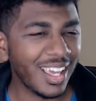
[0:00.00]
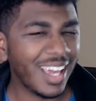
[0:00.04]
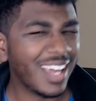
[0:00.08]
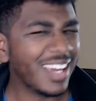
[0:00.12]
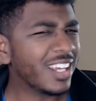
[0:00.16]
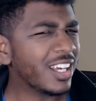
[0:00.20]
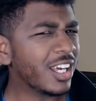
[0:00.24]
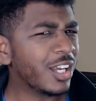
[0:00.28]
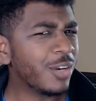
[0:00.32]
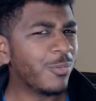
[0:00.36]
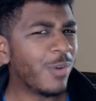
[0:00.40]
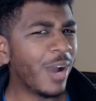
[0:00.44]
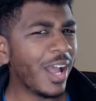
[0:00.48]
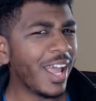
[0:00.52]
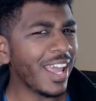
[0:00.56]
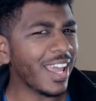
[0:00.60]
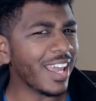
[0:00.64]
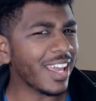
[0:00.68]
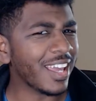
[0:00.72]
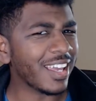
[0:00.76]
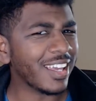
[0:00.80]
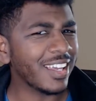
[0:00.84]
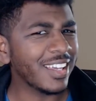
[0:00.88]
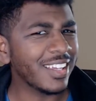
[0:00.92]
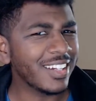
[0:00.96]
And a good
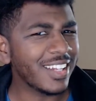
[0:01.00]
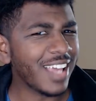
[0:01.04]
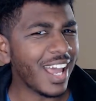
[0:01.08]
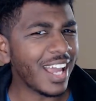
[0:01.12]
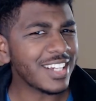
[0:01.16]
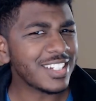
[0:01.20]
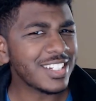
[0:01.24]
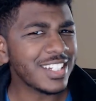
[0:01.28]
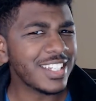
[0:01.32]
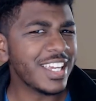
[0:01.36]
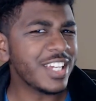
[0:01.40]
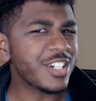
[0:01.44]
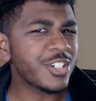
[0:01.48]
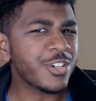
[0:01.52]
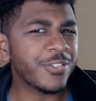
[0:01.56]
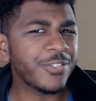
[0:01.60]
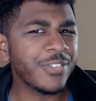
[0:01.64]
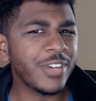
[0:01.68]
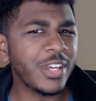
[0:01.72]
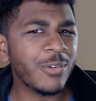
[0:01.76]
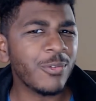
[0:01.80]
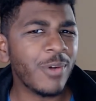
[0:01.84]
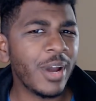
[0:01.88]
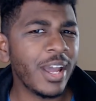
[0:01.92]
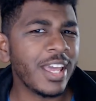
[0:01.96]
way to actually get your
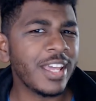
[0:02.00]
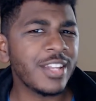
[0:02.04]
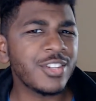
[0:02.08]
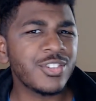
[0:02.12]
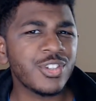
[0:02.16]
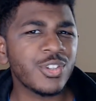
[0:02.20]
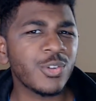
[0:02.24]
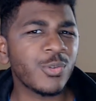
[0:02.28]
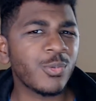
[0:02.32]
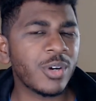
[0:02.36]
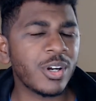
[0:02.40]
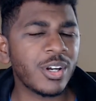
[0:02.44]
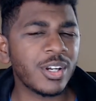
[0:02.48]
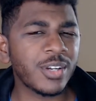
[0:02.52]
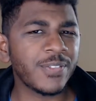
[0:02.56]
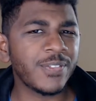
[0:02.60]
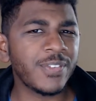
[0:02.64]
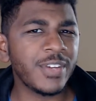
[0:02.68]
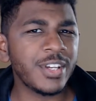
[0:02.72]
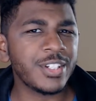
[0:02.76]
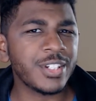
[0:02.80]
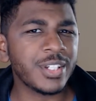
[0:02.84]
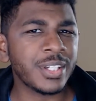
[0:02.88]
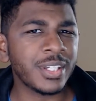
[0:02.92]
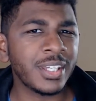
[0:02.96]
feet wet into the world of
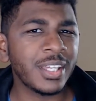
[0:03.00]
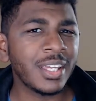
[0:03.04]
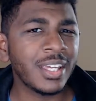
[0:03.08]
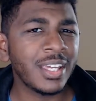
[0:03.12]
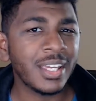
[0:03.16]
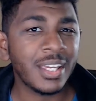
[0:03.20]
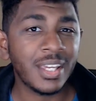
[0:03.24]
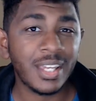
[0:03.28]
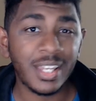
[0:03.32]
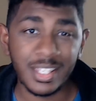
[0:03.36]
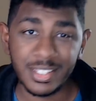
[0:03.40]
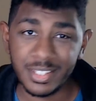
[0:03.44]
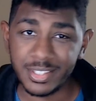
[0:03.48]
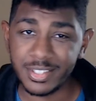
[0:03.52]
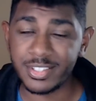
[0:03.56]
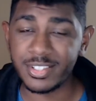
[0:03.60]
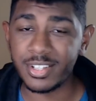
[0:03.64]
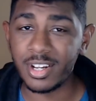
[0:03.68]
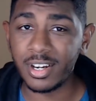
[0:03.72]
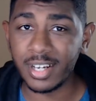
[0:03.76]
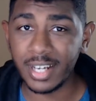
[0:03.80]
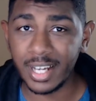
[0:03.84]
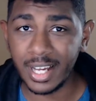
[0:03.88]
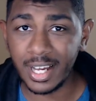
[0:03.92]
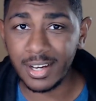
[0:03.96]
fishing is to
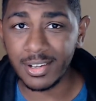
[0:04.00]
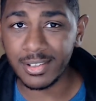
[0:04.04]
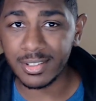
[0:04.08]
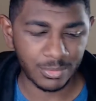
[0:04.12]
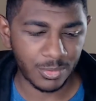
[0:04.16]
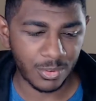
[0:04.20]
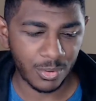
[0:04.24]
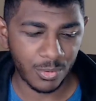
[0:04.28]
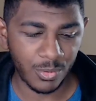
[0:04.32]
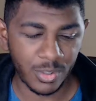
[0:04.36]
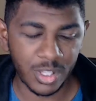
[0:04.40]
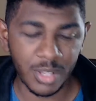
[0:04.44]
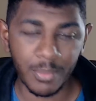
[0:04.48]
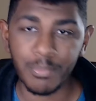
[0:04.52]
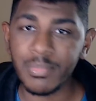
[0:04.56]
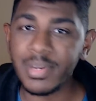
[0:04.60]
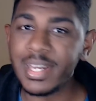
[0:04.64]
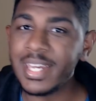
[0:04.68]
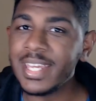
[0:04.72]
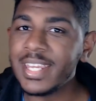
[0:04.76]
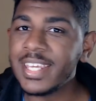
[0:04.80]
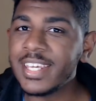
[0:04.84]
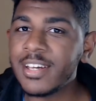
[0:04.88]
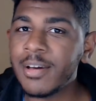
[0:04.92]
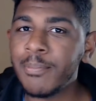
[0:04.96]
start out with a
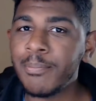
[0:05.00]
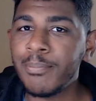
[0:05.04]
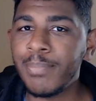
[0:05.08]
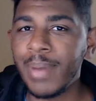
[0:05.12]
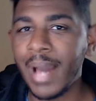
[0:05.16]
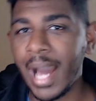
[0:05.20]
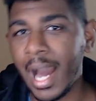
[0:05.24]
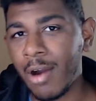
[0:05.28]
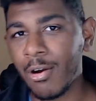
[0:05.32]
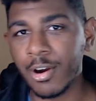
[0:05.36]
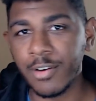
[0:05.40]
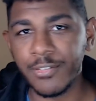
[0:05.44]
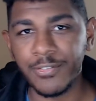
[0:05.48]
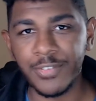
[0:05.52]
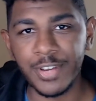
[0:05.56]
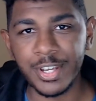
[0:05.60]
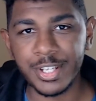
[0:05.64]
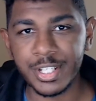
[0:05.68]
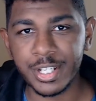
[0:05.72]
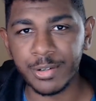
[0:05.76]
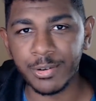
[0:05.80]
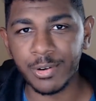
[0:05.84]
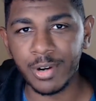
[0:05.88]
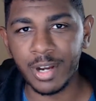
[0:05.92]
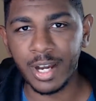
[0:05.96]
medium power
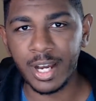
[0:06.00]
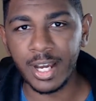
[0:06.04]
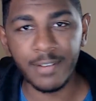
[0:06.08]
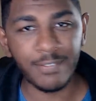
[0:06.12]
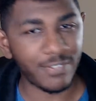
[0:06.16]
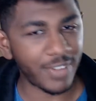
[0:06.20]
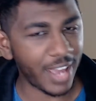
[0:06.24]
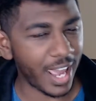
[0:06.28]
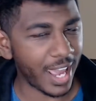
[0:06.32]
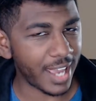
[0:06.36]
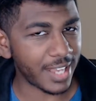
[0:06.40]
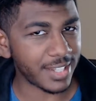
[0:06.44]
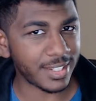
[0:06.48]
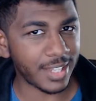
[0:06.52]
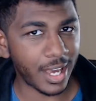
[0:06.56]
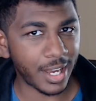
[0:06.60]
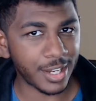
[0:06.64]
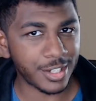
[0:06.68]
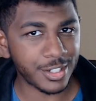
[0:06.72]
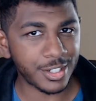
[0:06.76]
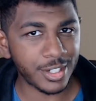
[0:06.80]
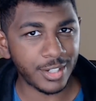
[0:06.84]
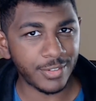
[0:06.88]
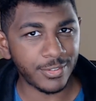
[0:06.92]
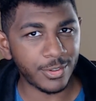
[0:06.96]
fishing rod, fast
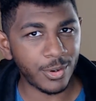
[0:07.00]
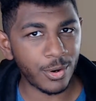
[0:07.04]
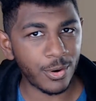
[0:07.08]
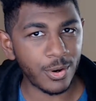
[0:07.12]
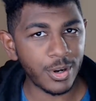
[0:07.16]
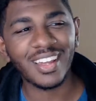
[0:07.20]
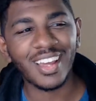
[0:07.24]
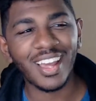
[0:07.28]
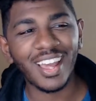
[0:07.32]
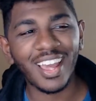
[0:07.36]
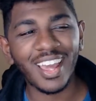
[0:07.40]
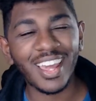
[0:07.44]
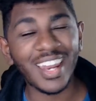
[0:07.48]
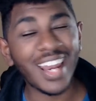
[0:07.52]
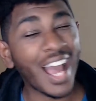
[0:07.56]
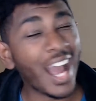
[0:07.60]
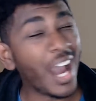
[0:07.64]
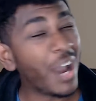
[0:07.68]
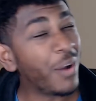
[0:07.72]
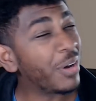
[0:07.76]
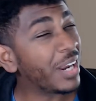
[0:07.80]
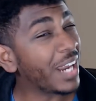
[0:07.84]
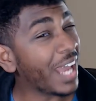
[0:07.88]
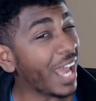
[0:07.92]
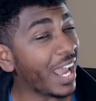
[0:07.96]
action of course. And
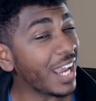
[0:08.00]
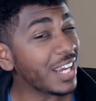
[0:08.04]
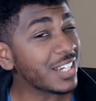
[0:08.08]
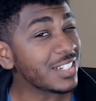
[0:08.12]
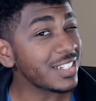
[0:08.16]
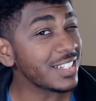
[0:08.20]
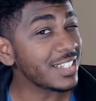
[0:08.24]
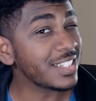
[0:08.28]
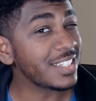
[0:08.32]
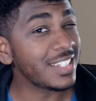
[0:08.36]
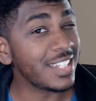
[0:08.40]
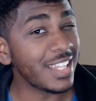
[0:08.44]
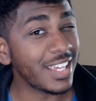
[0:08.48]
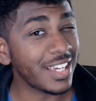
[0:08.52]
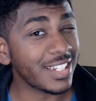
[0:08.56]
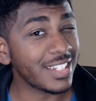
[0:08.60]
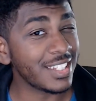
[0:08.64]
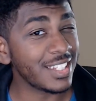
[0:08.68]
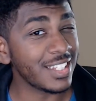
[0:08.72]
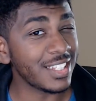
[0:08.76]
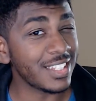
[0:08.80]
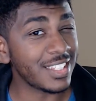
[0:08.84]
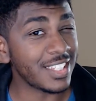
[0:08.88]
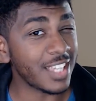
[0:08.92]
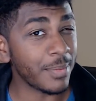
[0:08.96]
I would actually stick
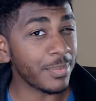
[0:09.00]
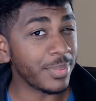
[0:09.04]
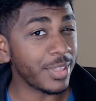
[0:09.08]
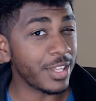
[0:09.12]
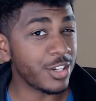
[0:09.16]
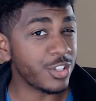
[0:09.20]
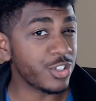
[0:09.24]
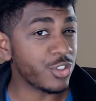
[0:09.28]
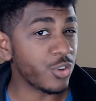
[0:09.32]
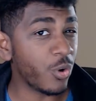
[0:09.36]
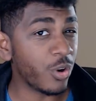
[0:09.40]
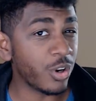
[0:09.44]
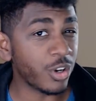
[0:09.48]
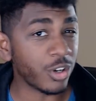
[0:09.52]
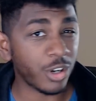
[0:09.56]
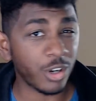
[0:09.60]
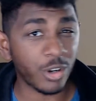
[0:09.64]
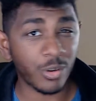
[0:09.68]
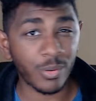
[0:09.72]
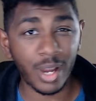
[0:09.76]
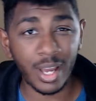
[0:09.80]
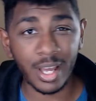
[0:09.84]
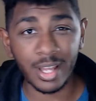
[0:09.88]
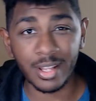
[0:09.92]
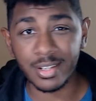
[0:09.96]
to something shorter,
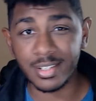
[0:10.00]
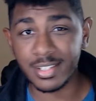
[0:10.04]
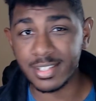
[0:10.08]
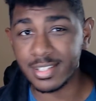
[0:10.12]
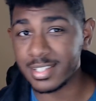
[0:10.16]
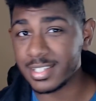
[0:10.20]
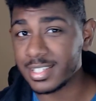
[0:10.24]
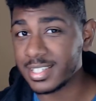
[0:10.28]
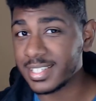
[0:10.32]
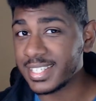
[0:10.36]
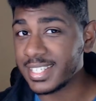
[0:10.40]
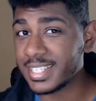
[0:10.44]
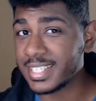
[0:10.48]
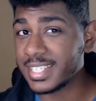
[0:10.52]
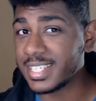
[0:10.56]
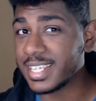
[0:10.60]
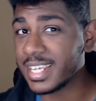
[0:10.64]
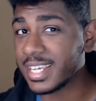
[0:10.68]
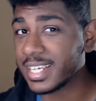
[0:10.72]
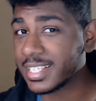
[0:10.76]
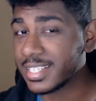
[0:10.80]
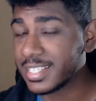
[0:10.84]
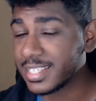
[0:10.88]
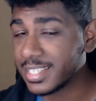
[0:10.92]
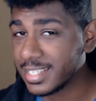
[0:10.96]
around
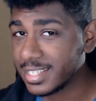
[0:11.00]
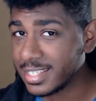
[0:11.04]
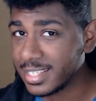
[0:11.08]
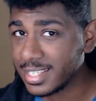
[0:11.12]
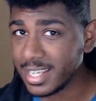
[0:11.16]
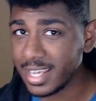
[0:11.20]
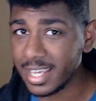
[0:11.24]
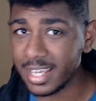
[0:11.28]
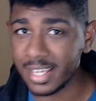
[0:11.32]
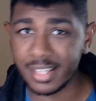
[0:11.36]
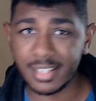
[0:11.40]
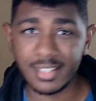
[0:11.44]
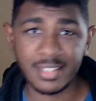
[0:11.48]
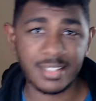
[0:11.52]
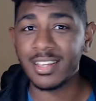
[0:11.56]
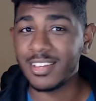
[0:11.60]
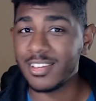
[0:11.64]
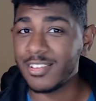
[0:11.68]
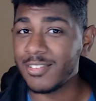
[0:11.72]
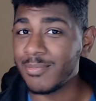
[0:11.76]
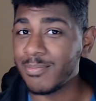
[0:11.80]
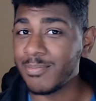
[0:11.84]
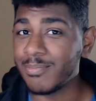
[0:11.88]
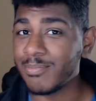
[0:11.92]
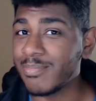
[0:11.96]

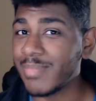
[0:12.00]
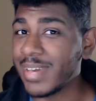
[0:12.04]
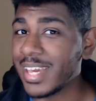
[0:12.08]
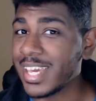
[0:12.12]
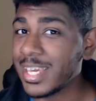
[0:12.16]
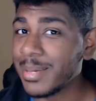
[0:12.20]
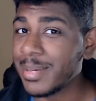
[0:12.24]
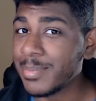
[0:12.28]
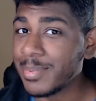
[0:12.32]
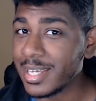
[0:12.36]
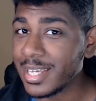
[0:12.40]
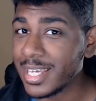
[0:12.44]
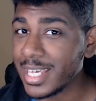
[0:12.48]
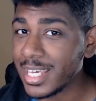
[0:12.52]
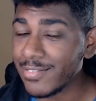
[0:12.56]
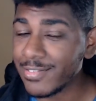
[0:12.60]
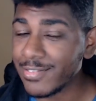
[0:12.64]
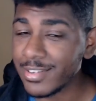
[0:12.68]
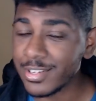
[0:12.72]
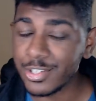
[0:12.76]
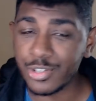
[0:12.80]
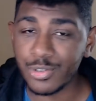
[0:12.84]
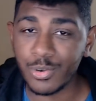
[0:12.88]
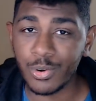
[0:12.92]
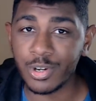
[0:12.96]
6'6", maybe
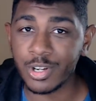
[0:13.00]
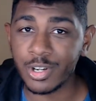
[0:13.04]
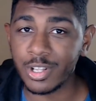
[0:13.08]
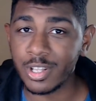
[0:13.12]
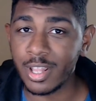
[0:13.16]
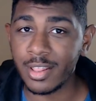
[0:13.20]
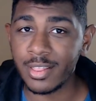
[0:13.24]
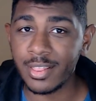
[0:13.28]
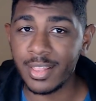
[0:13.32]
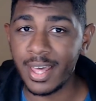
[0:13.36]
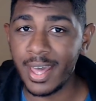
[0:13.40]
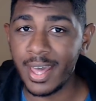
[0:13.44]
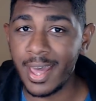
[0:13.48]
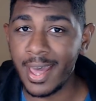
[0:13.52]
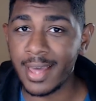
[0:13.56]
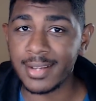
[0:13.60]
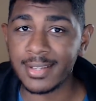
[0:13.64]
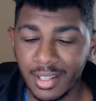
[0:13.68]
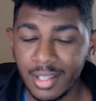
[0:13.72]
even shorter than that.